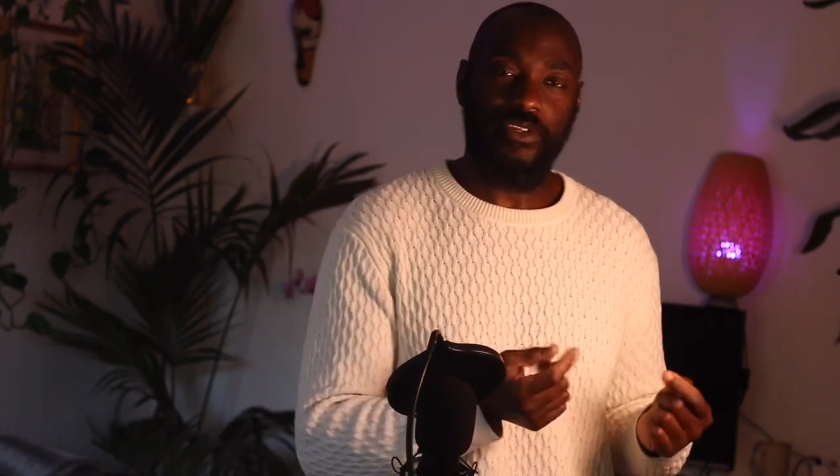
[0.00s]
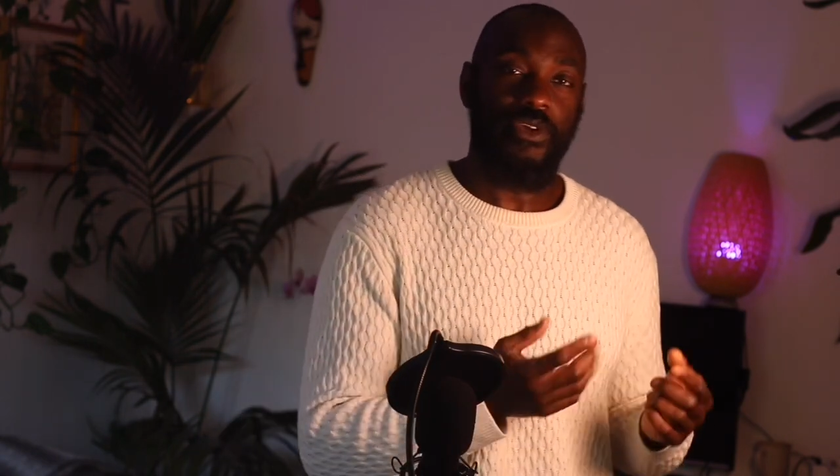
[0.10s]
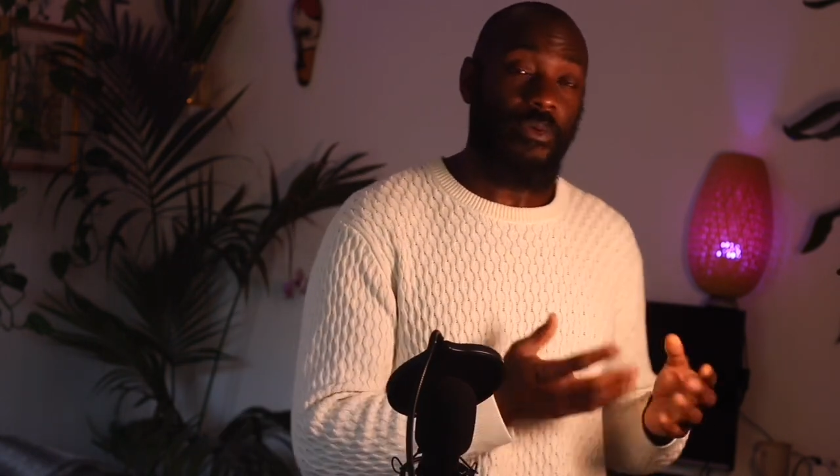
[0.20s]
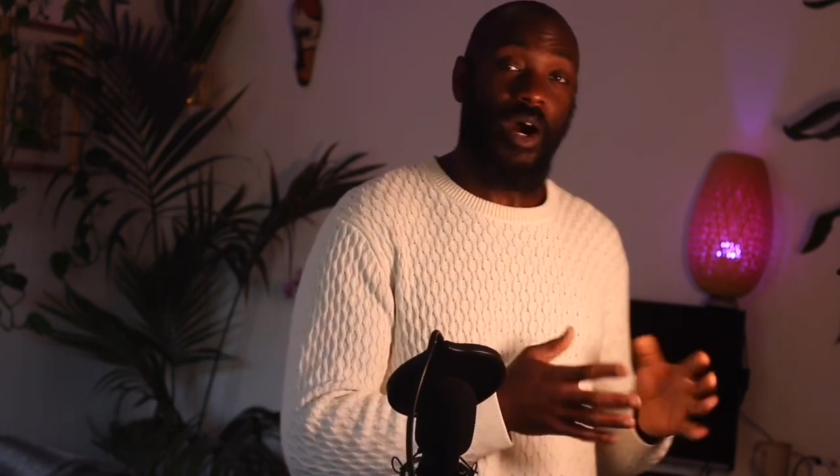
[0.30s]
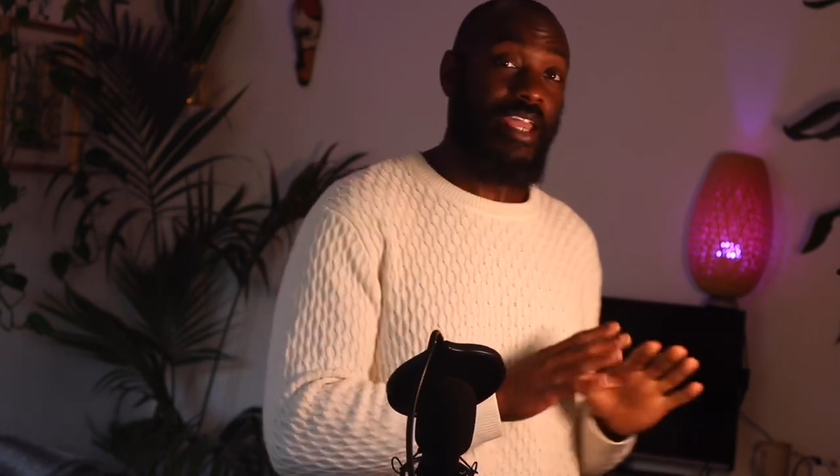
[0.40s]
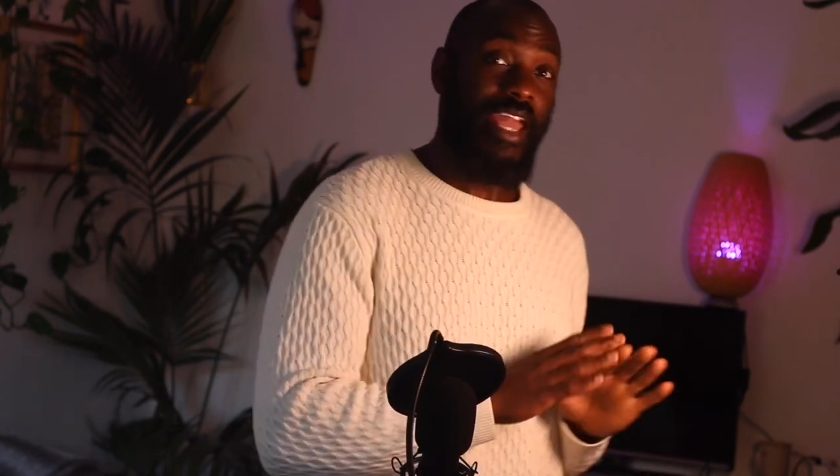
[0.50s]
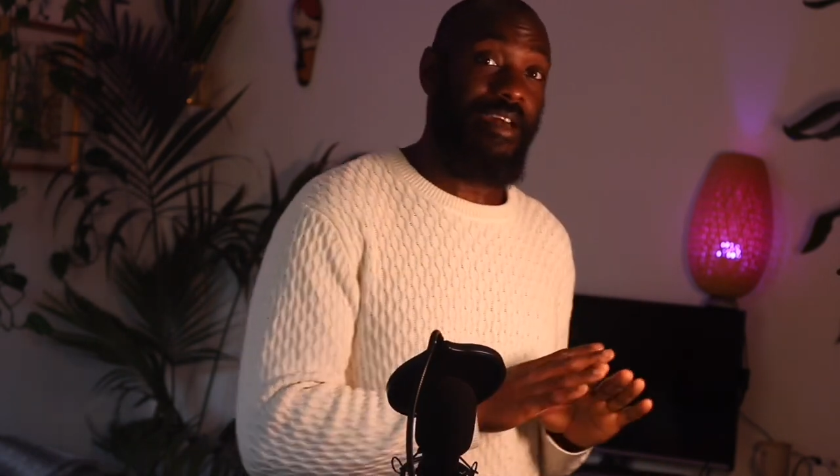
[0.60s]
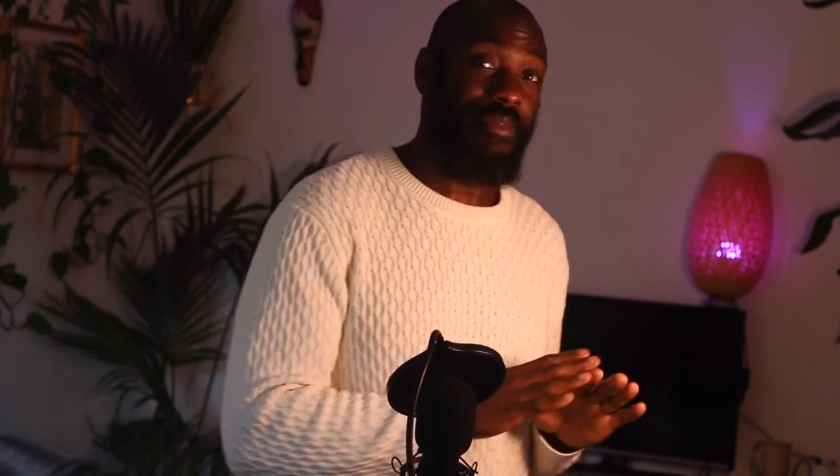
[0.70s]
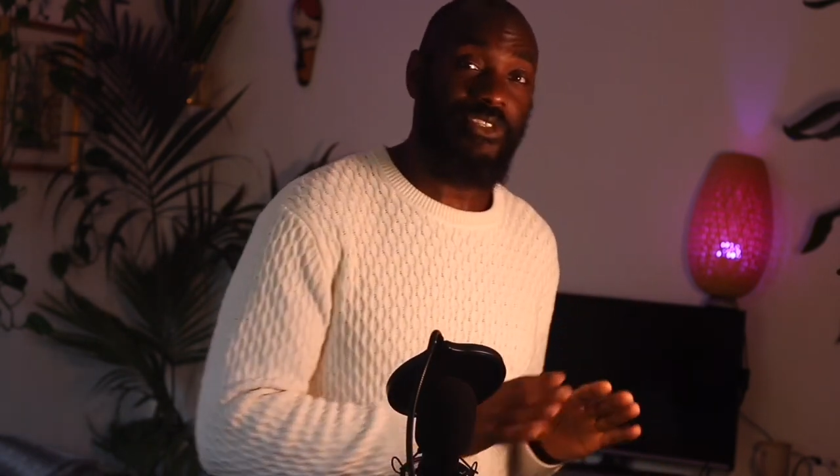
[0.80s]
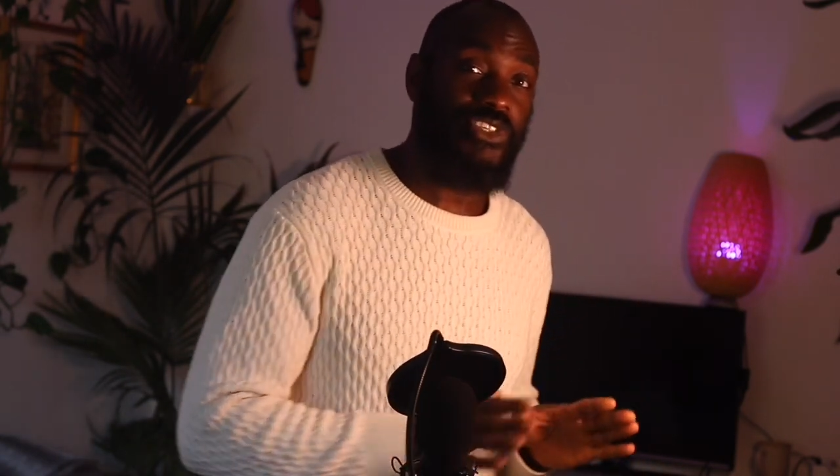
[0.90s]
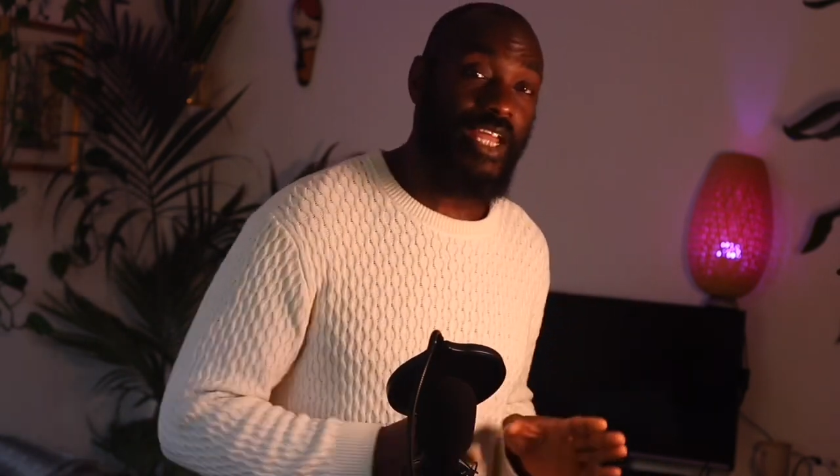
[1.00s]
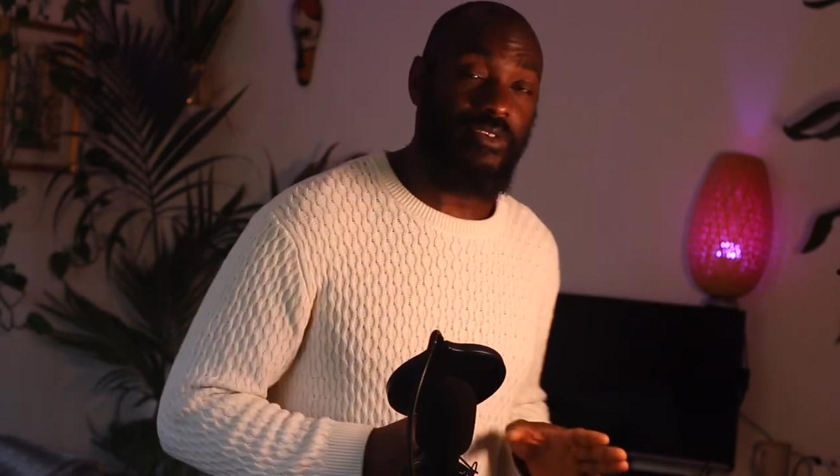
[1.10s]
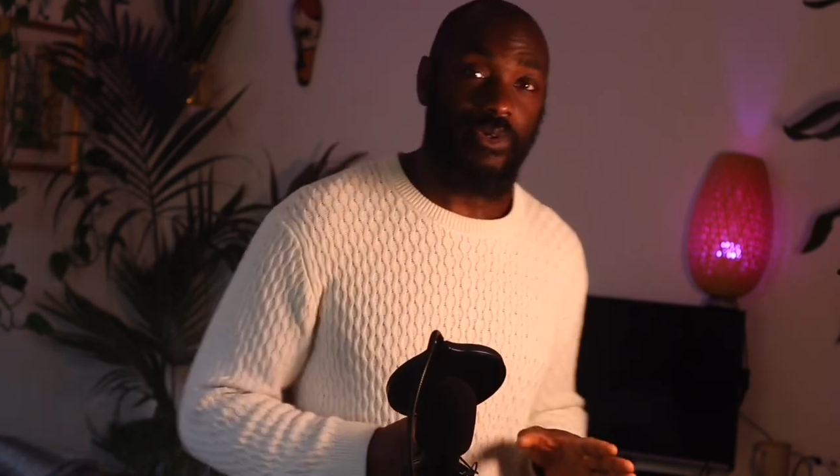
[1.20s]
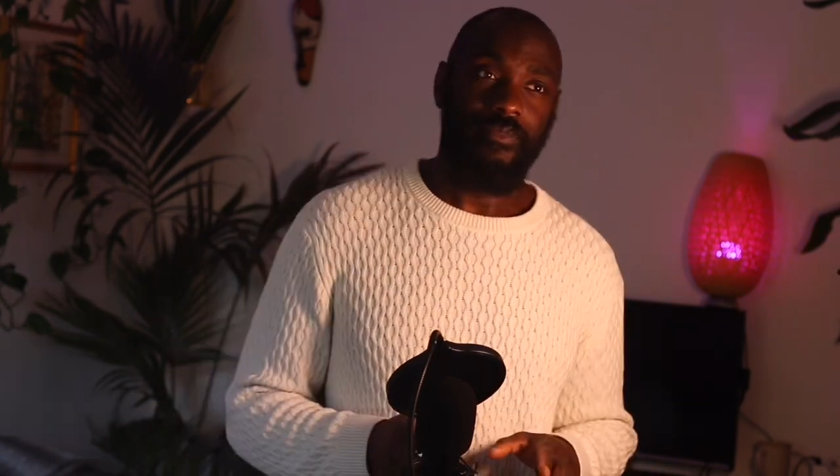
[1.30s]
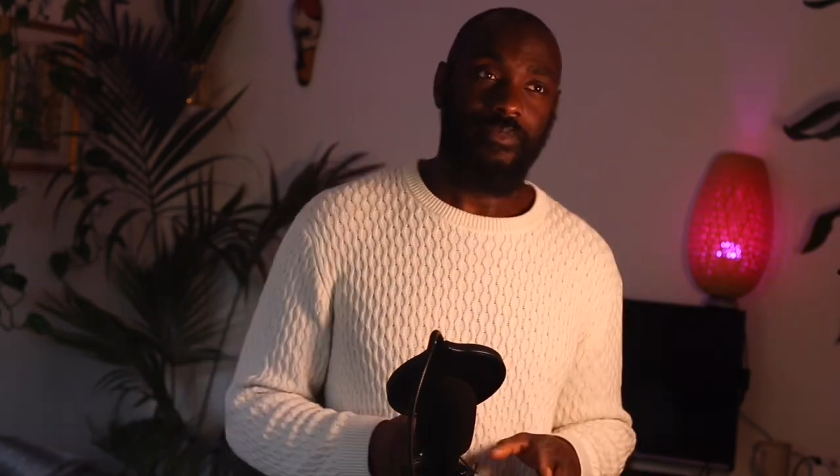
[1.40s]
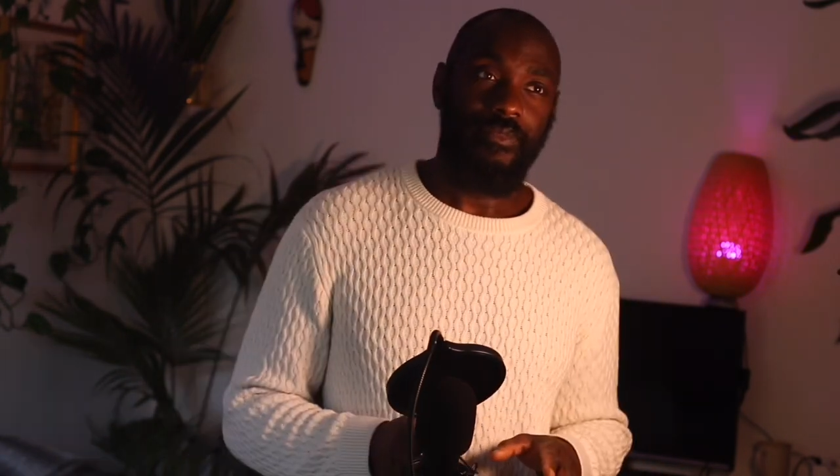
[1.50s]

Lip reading: who I am in general.